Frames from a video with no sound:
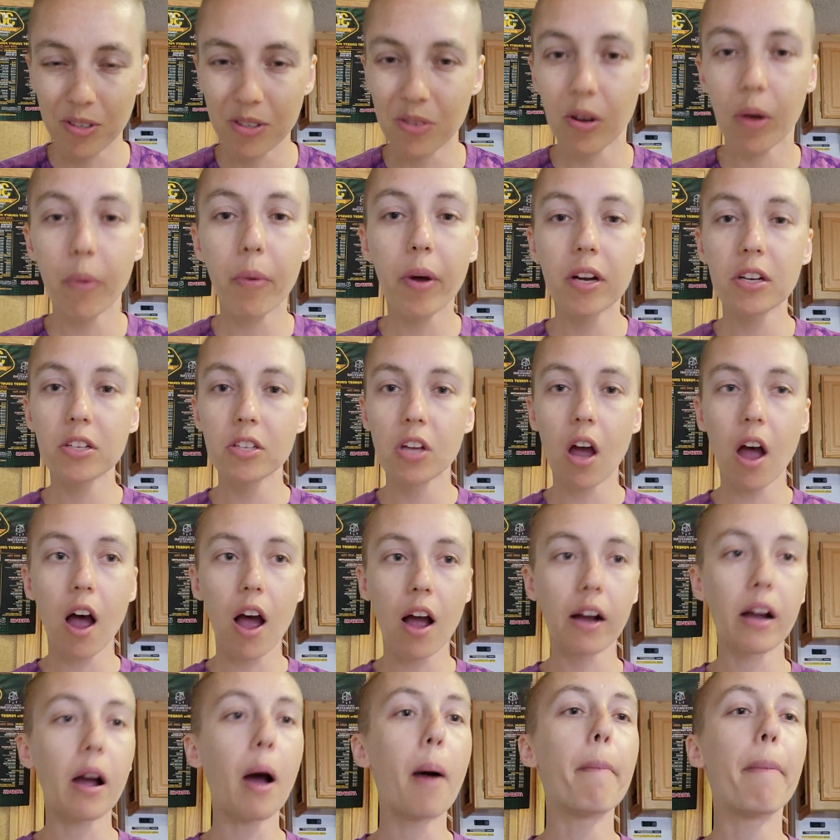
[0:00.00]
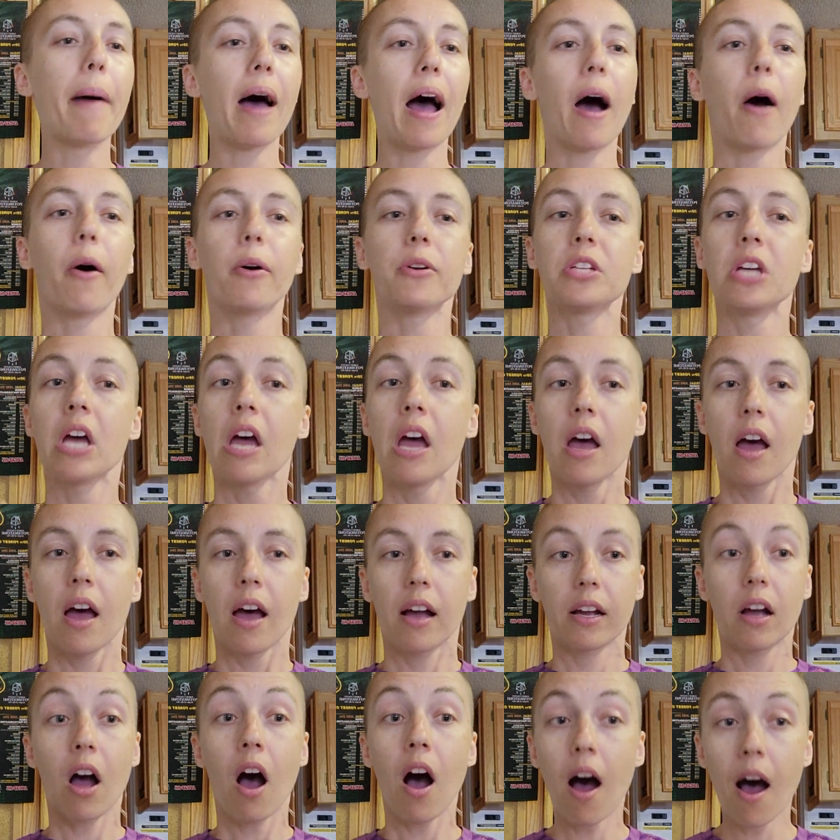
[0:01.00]
So I want to talk about
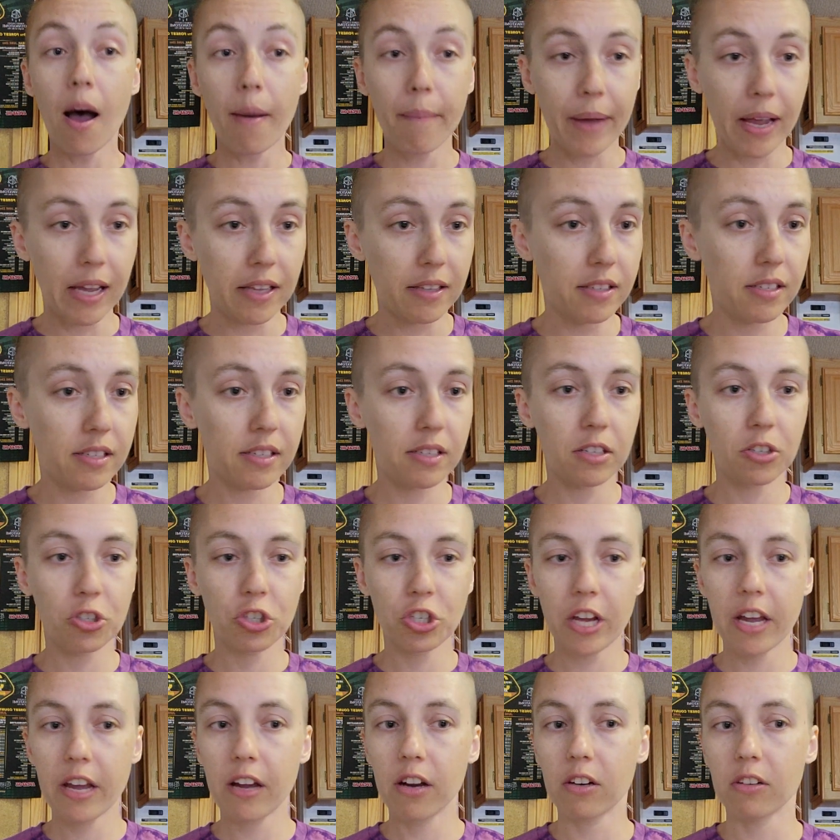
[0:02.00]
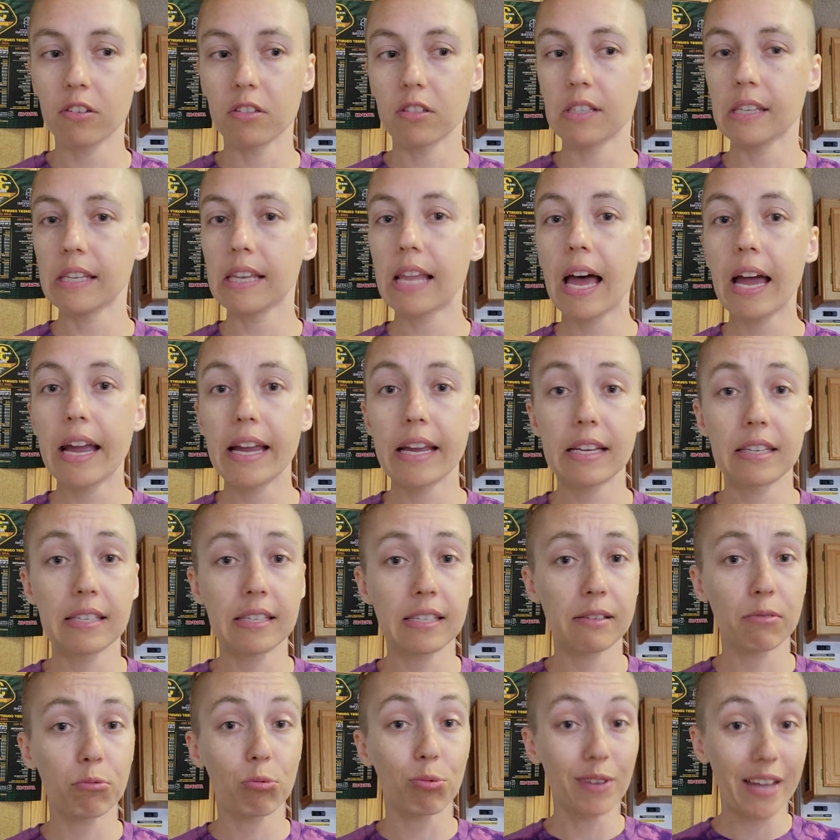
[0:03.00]
comments, shares,
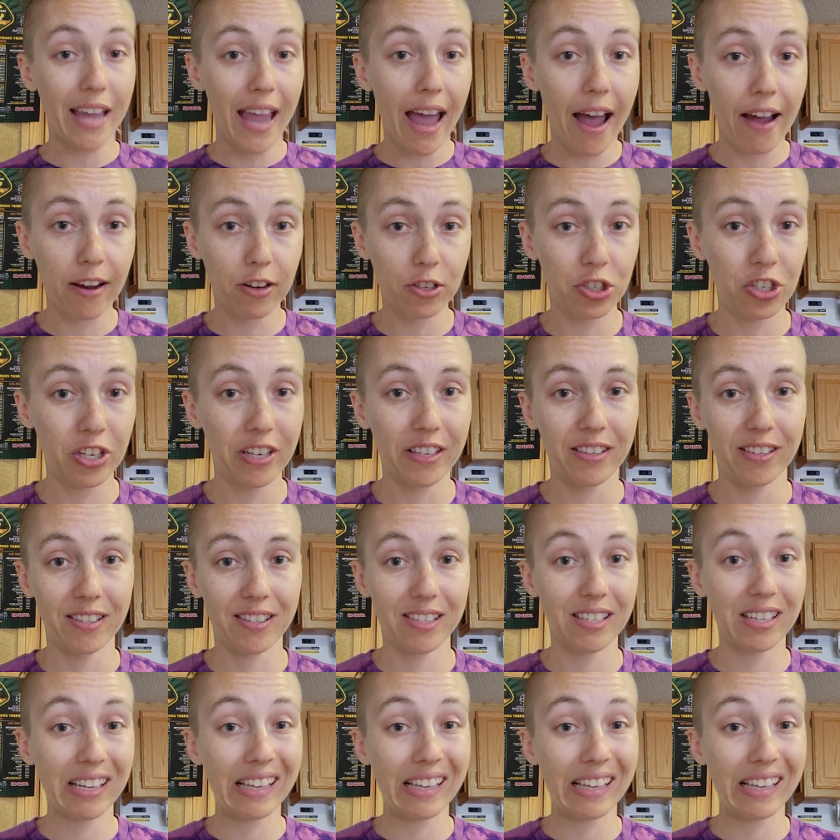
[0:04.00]
likes, reactions,